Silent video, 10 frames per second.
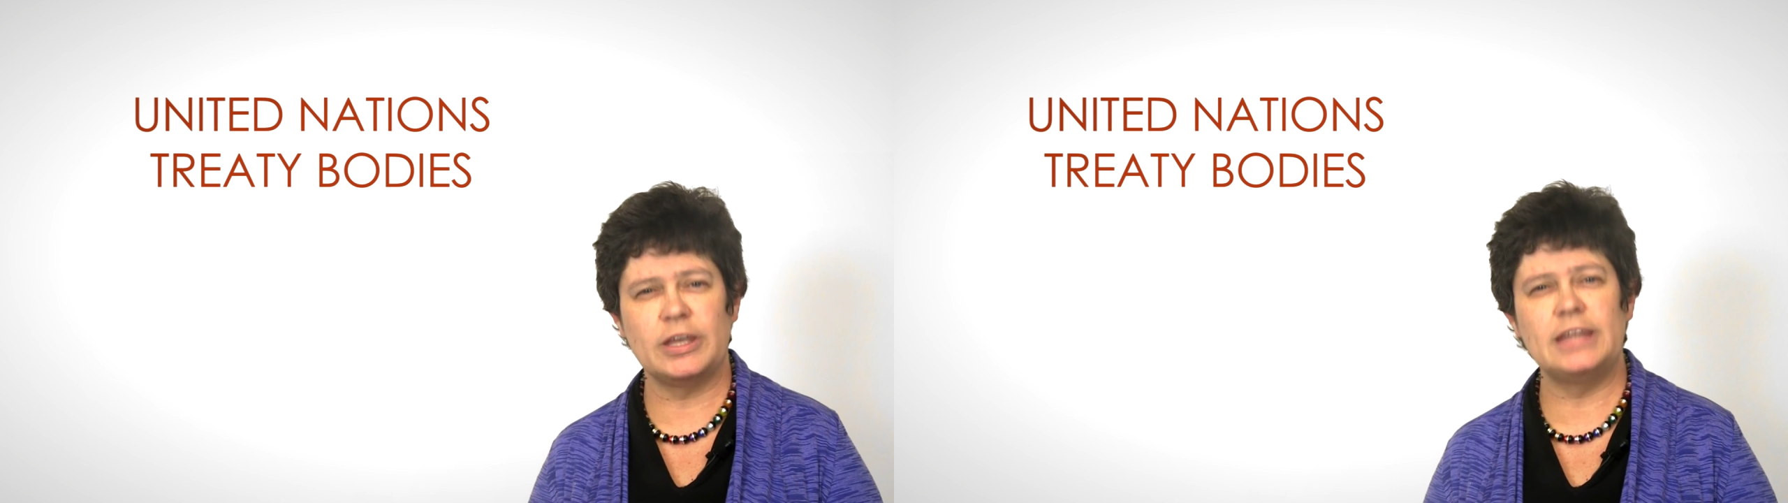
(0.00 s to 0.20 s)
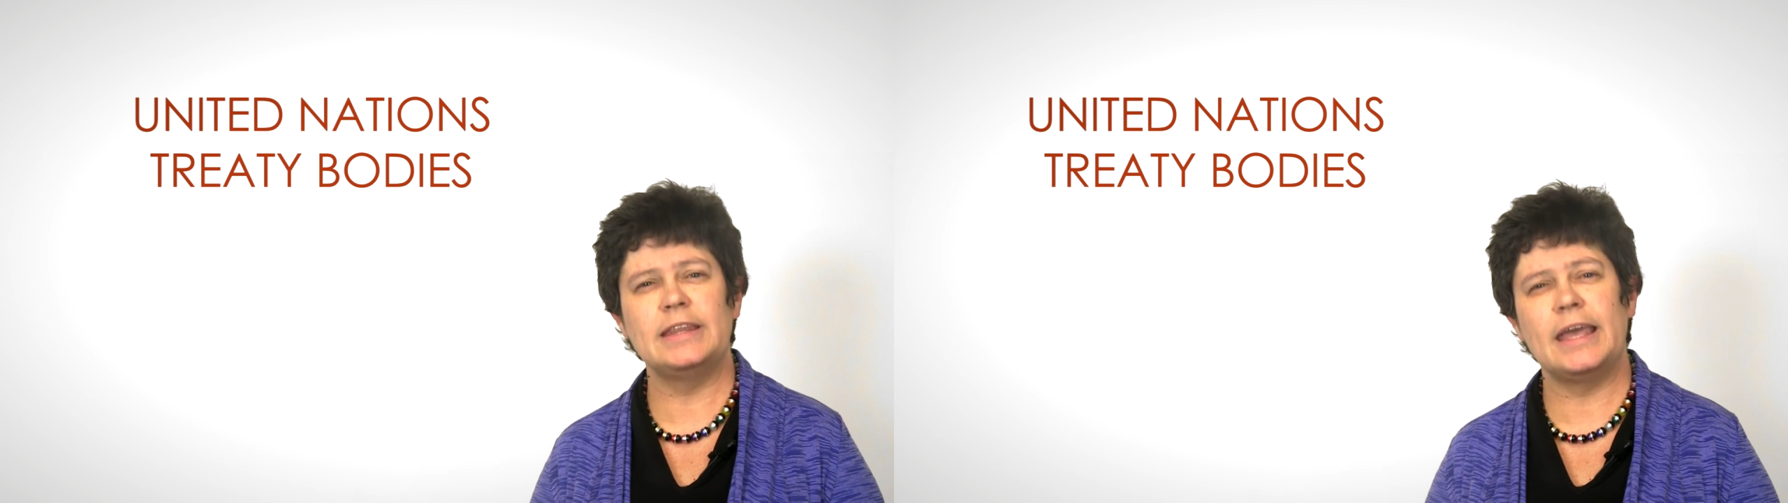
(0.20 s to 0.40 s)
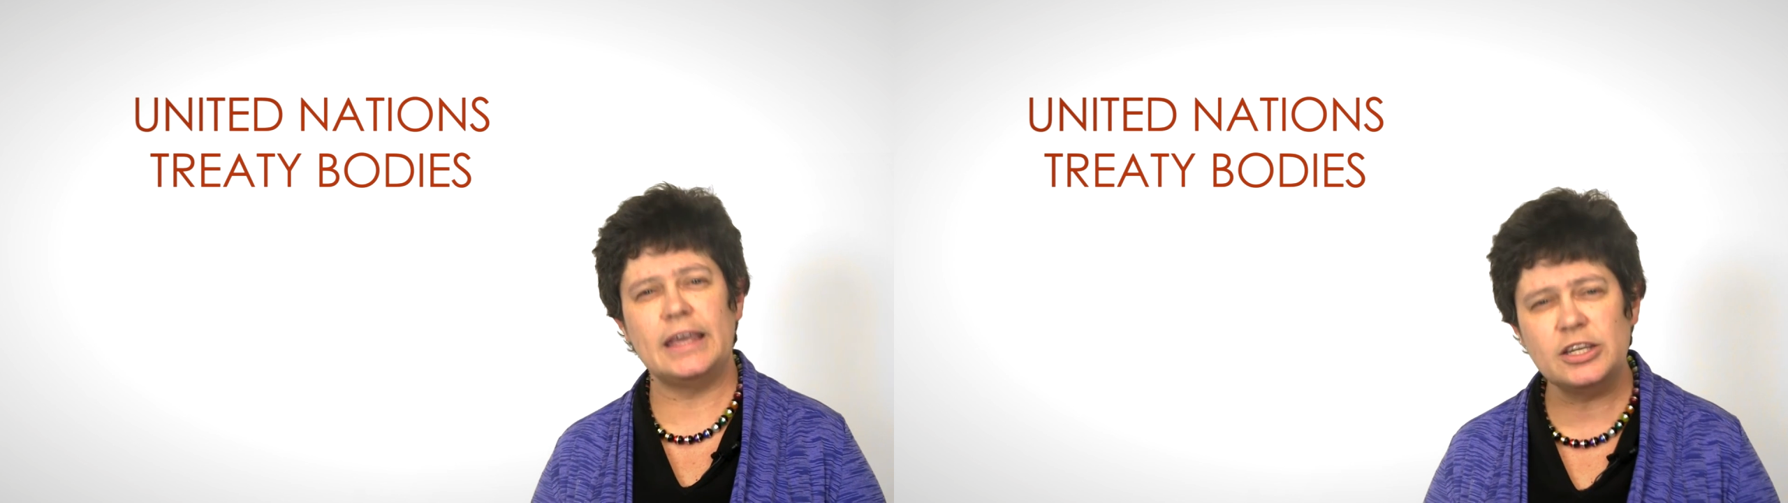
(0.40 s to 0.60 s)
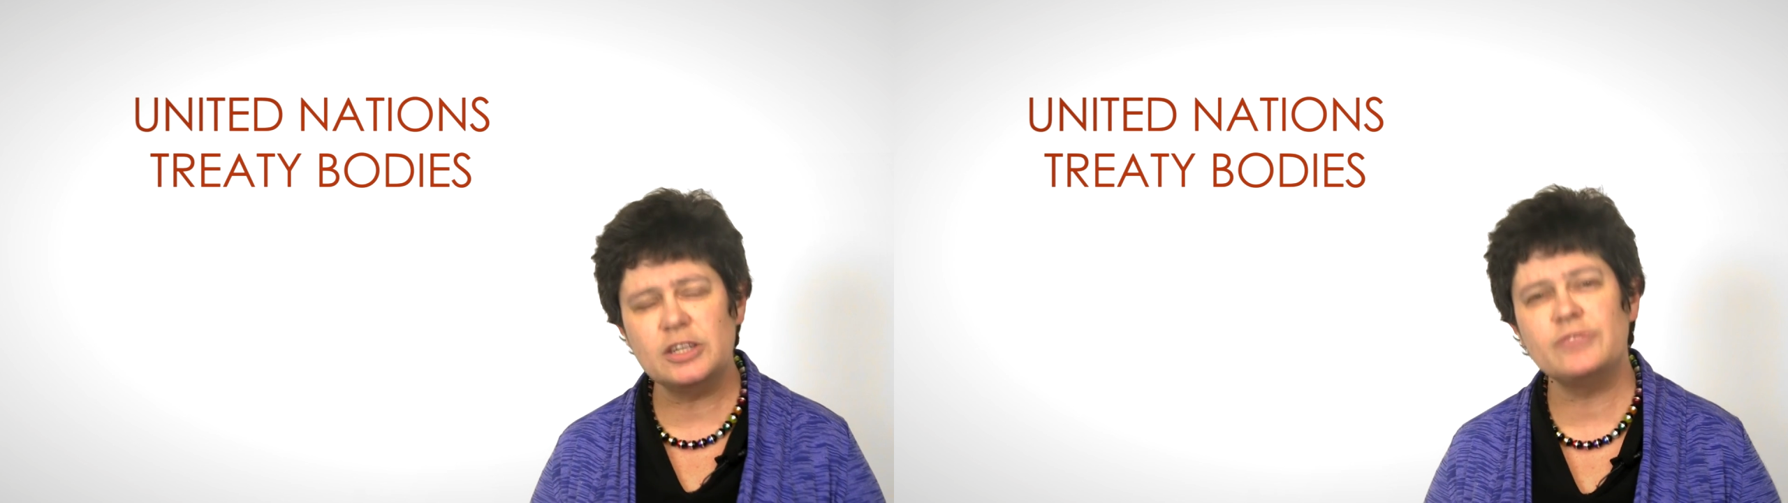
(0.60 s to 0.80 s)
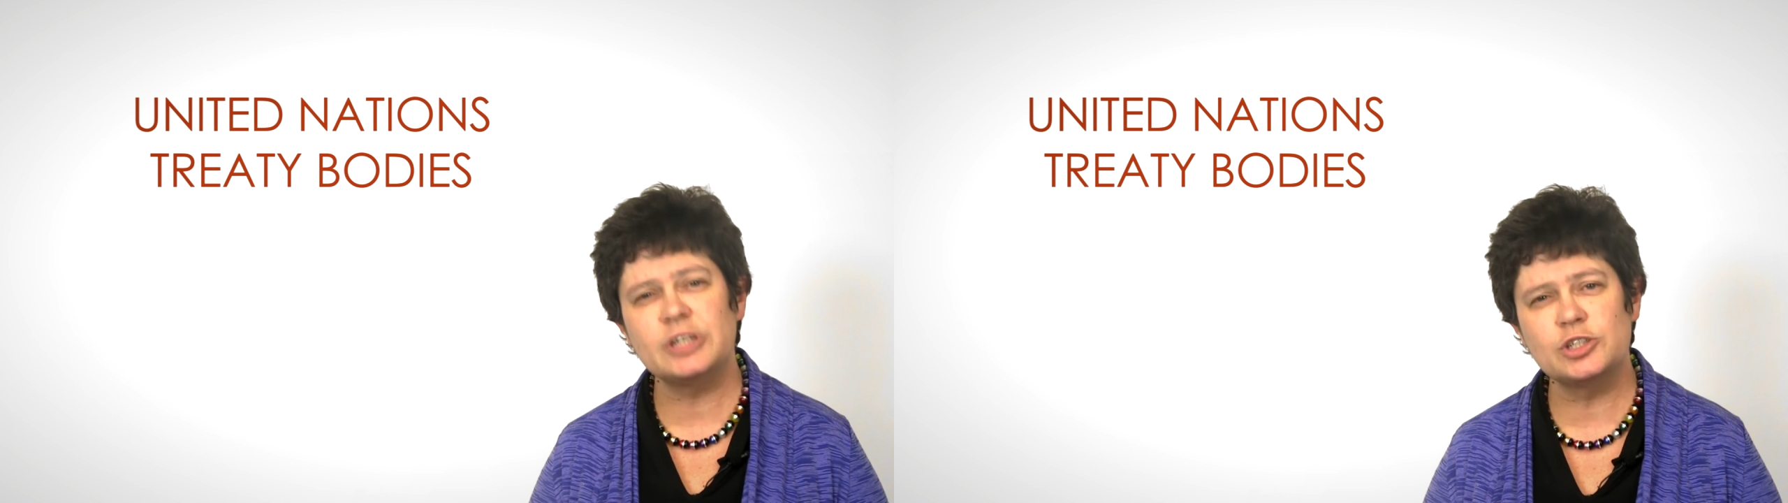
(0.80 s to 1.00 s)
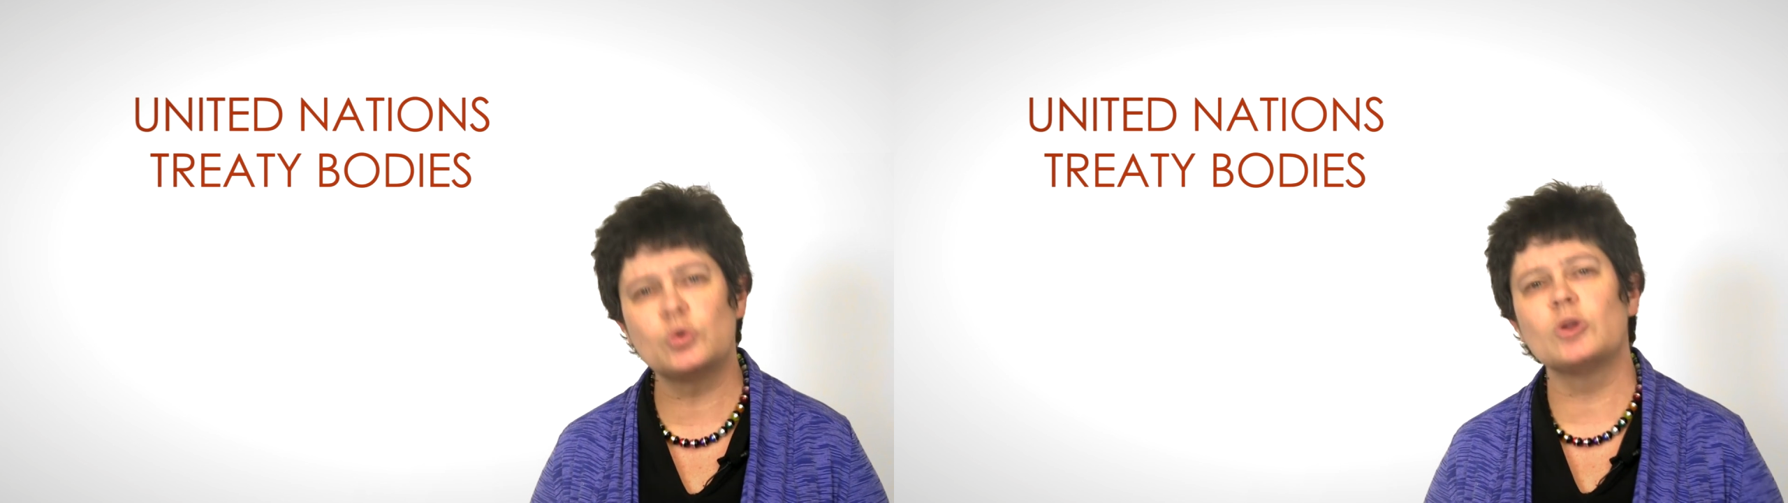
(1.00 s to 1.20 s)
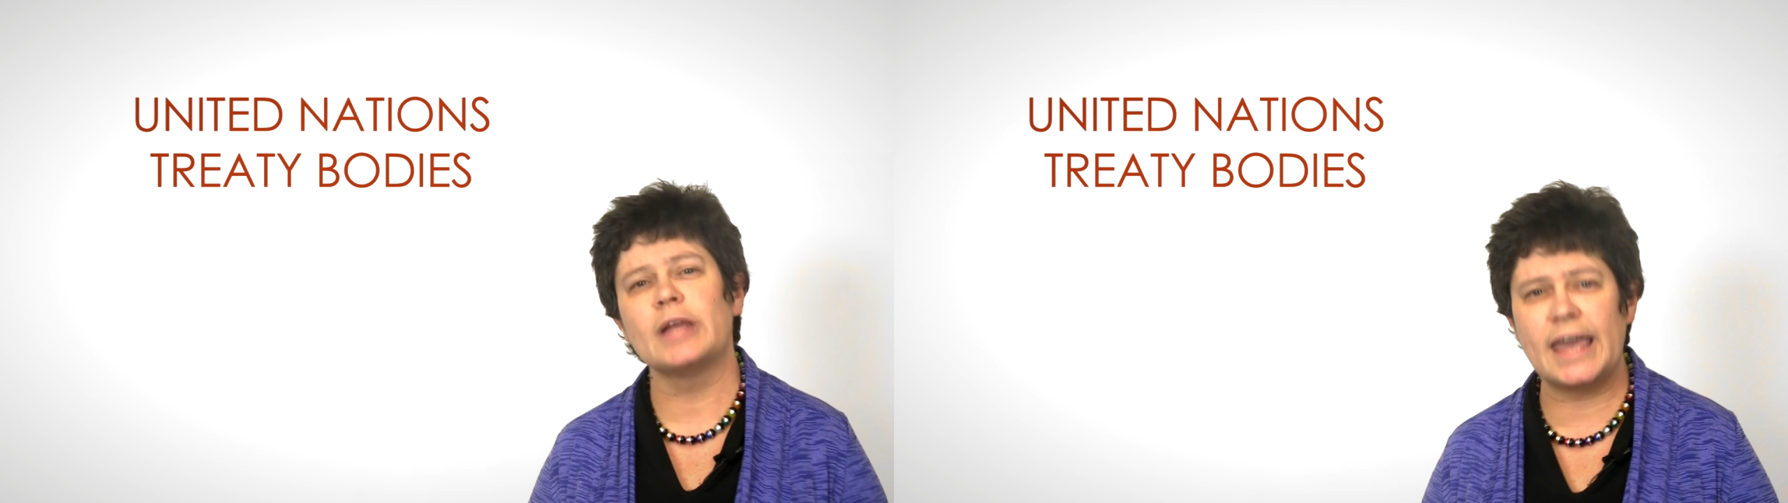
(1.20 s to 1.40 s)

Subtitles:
in their individual